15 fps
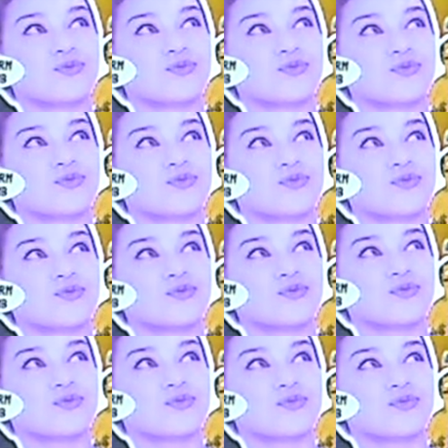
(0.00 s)

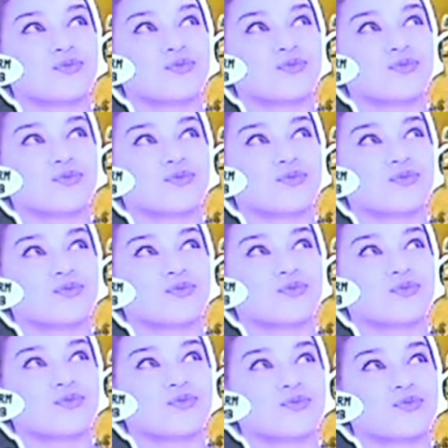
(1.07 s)

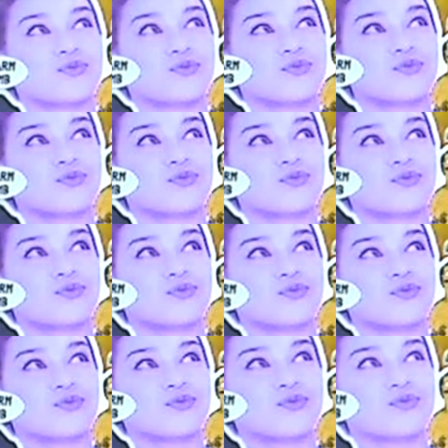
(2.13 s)

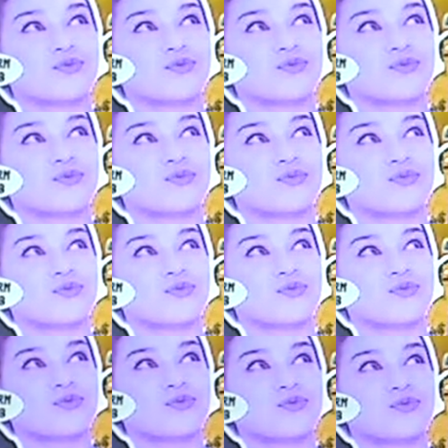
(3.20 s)

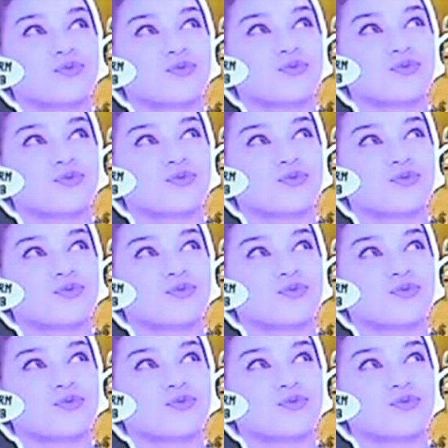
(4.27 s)
(not speaking)